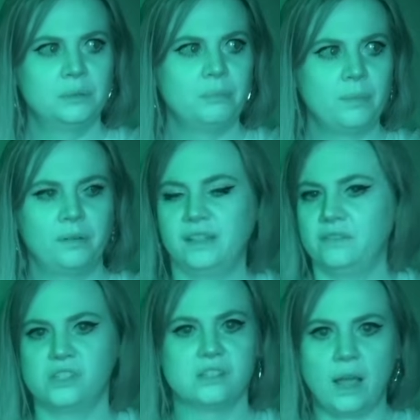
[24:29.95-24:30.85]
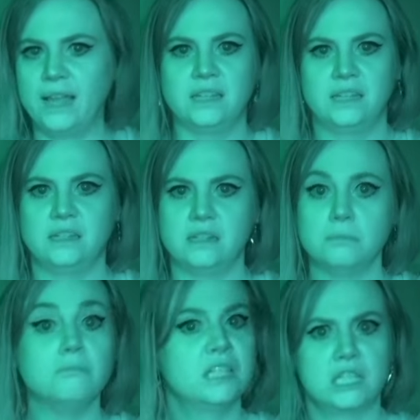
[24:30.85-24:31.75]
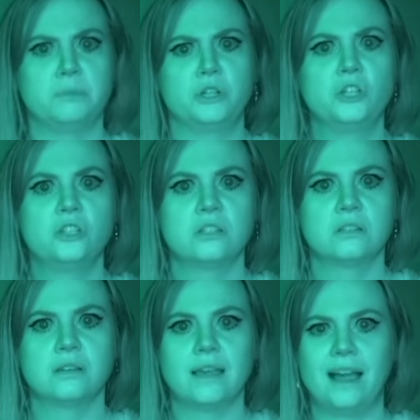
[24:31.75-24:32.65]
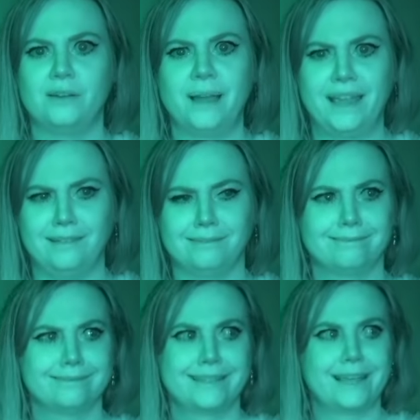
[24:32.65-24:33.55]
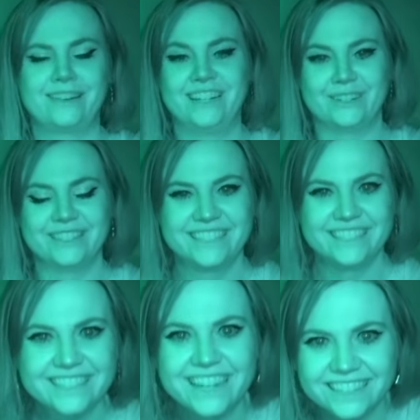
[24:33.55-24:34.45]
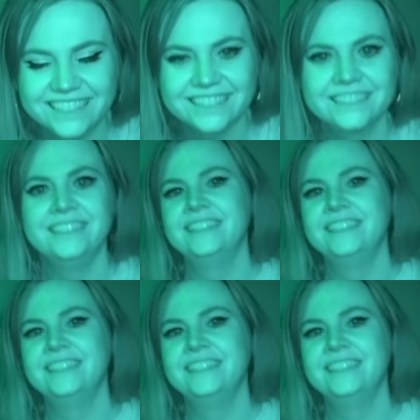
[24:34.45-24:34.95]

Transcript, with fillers: people have sighted Mister Boots, our main scary ghost down here.